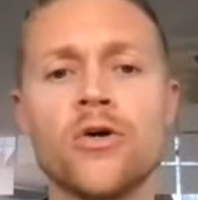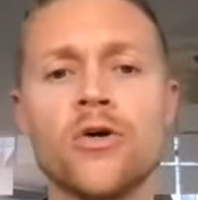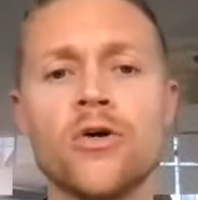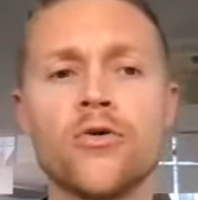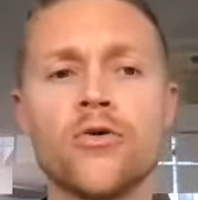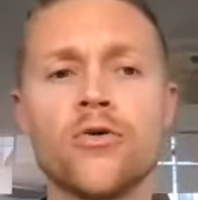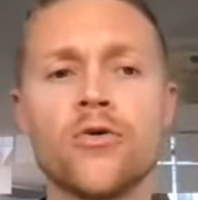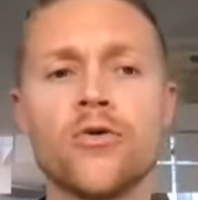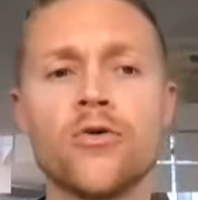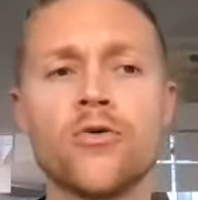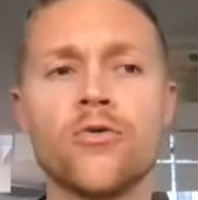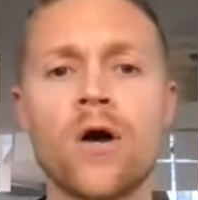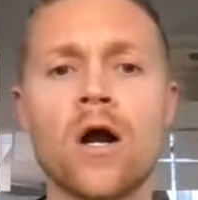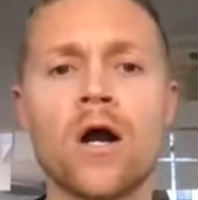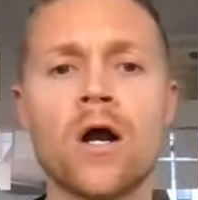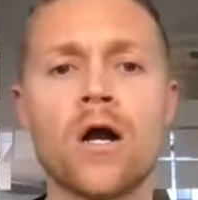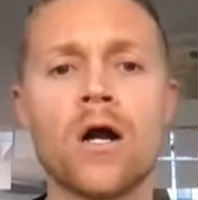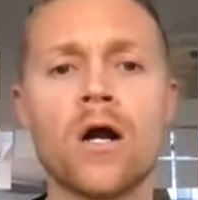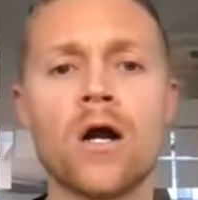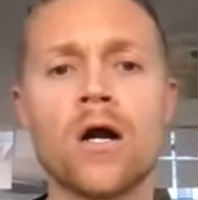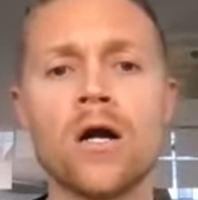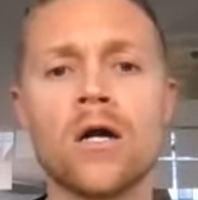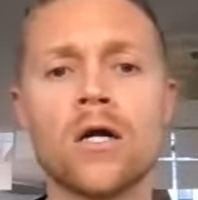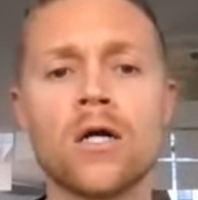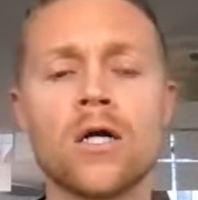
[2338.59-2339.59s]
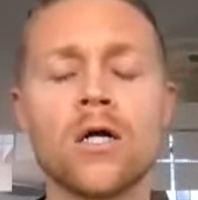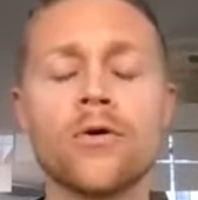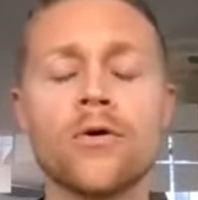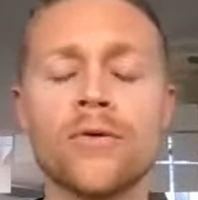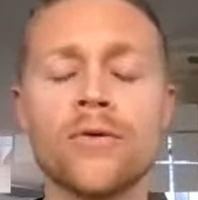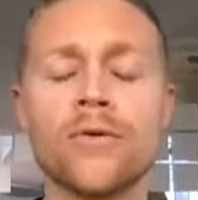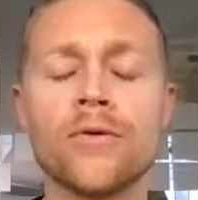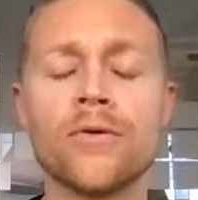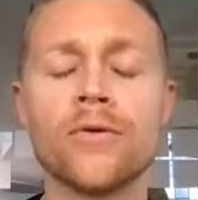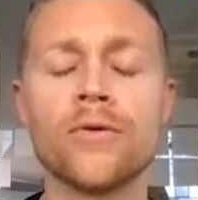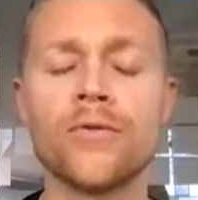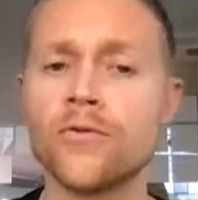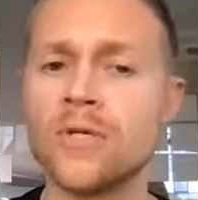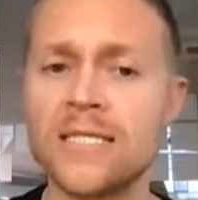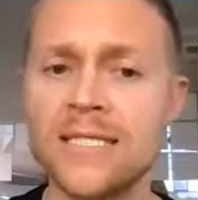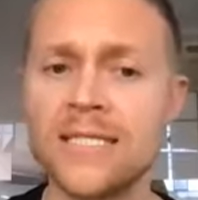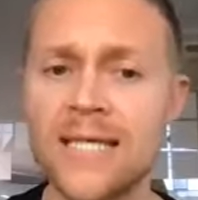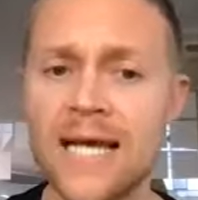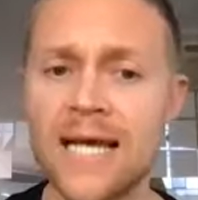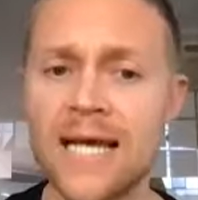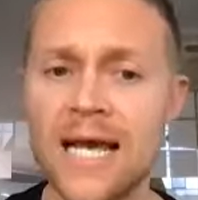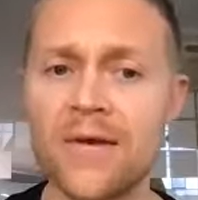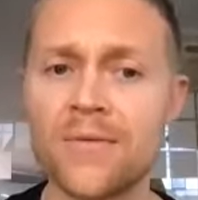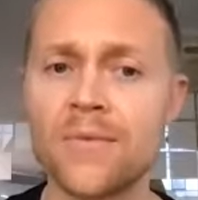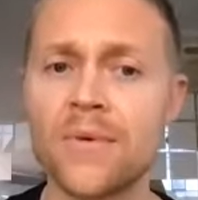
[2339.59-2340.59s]
who are going through the
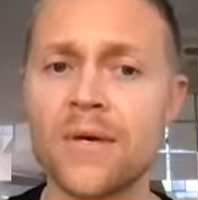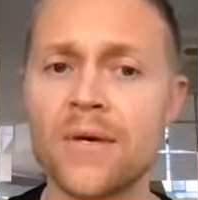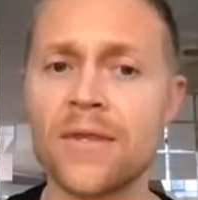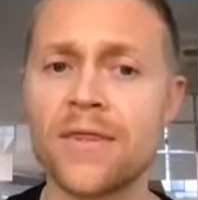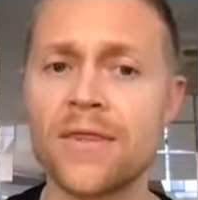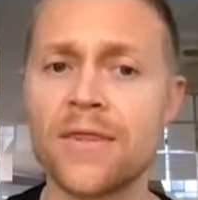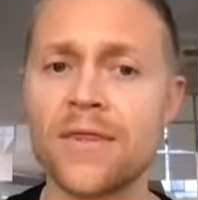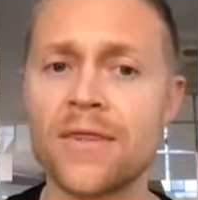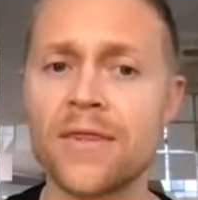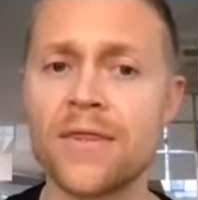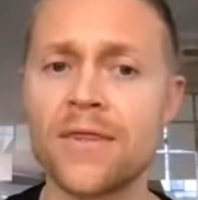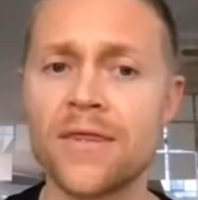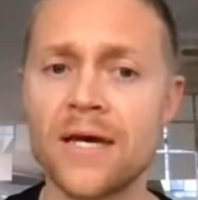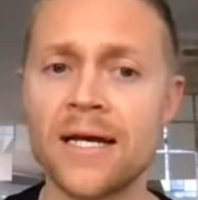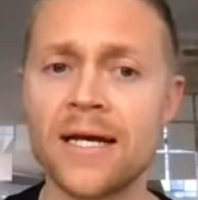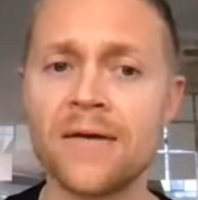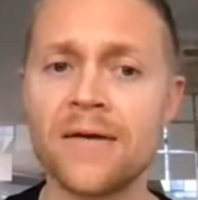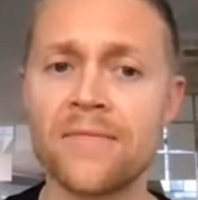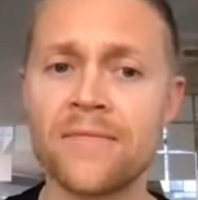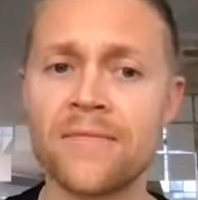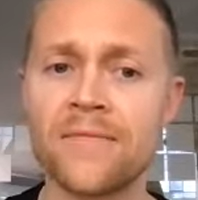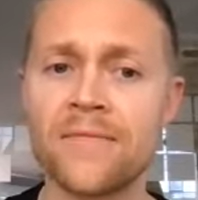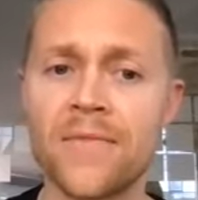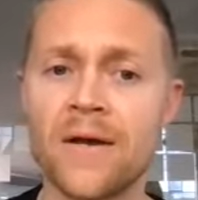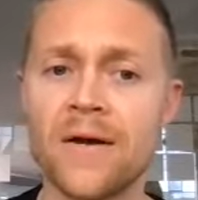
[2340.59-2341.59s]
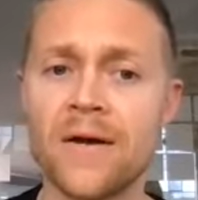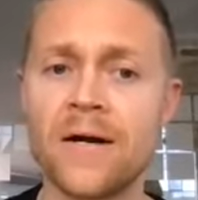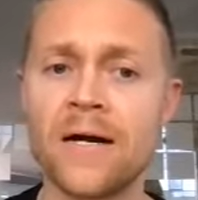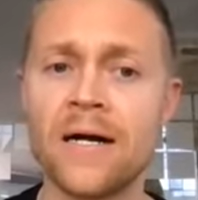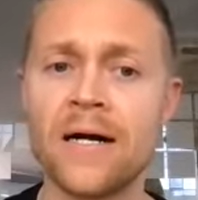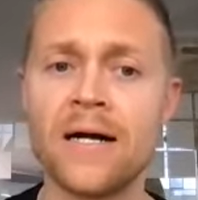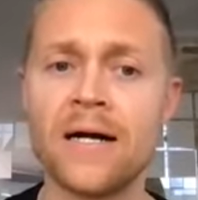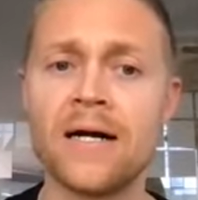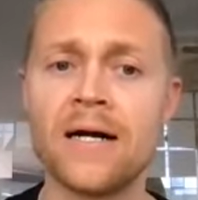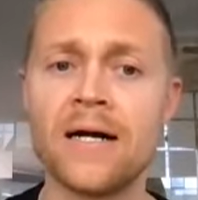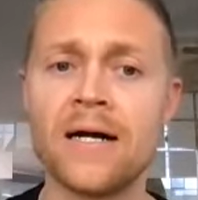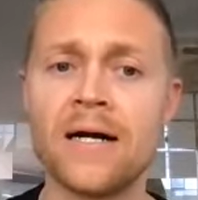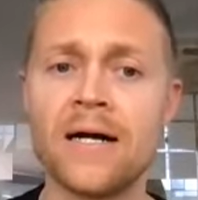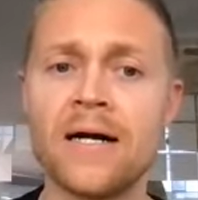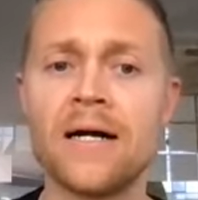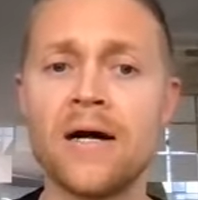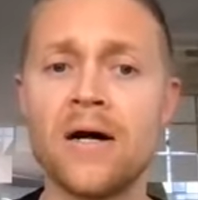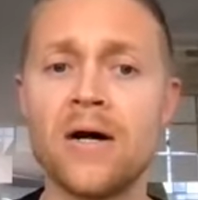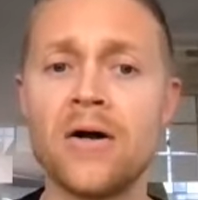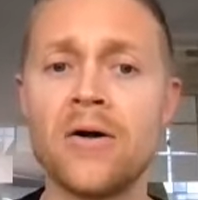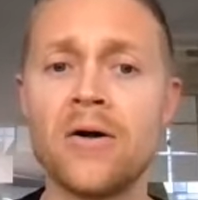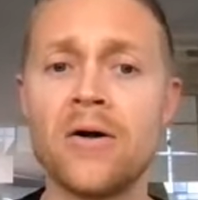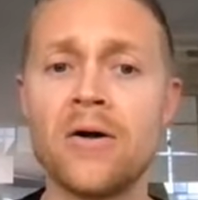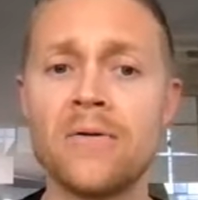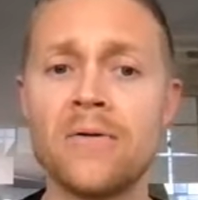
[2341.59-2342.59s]
same thing
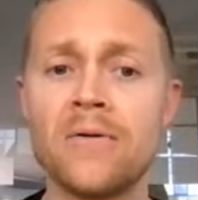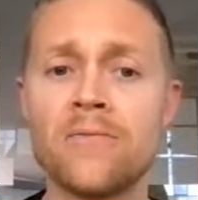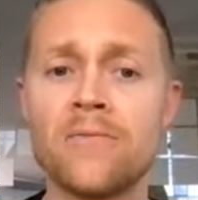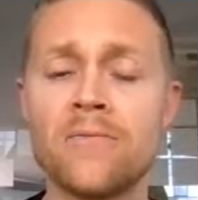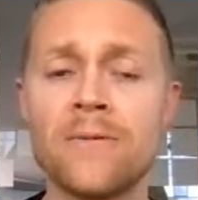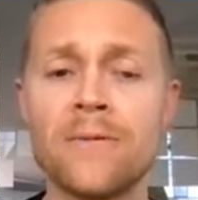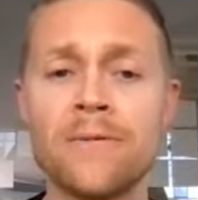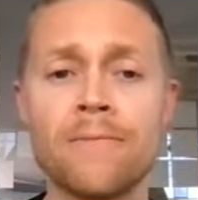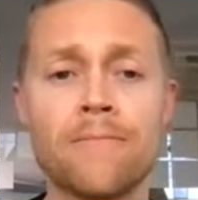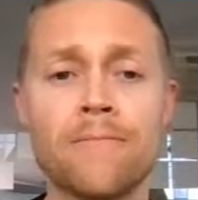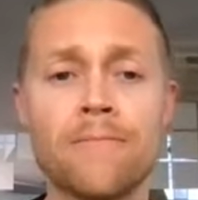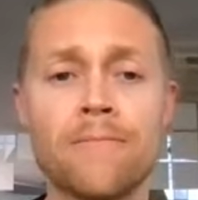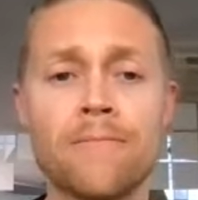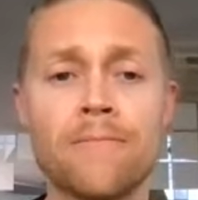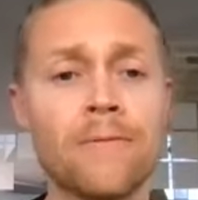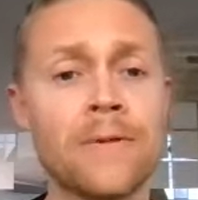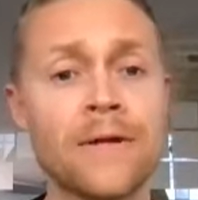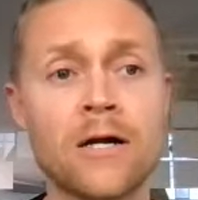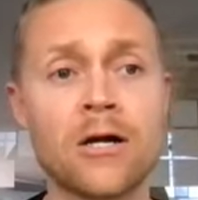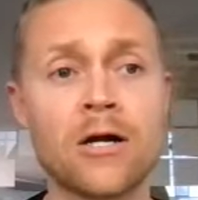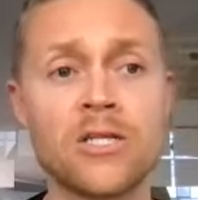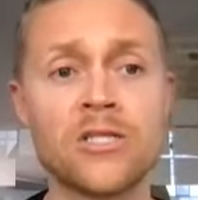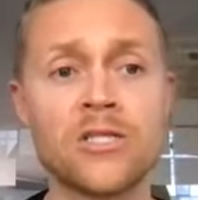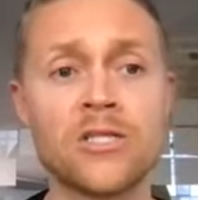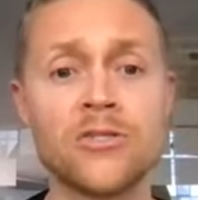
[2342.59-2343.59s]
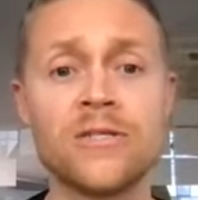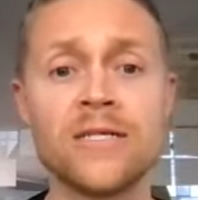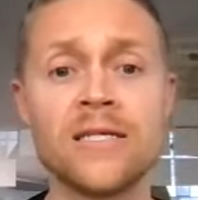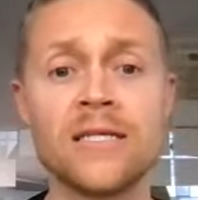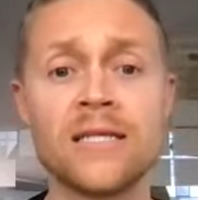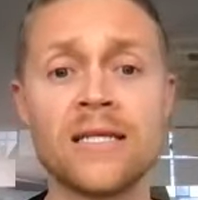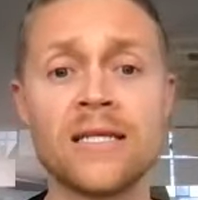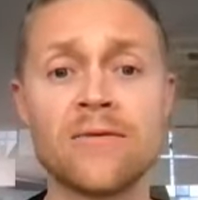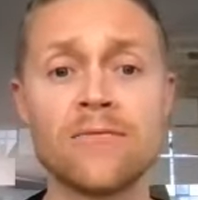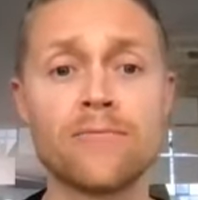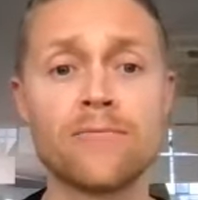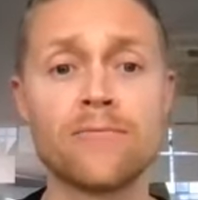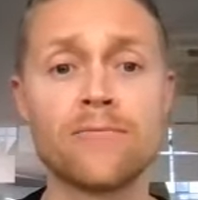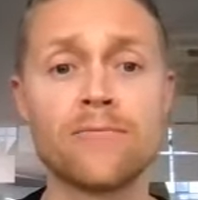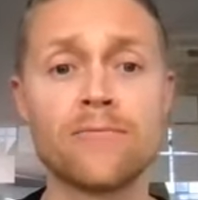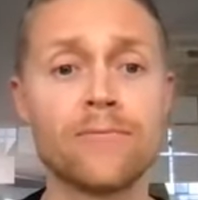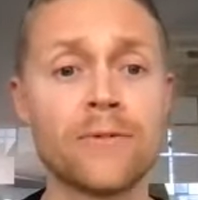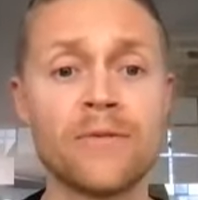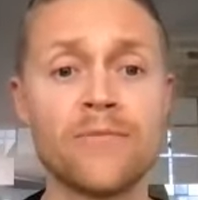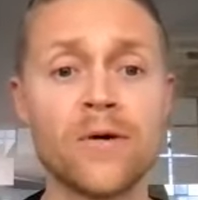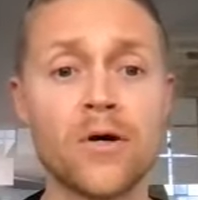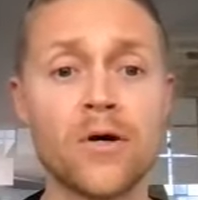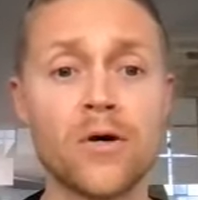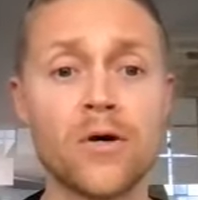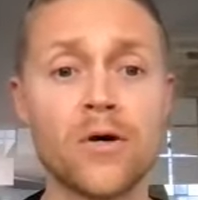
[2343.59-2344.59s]
uh, with regards to dealing
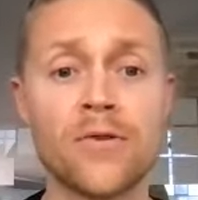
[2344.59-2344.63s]
with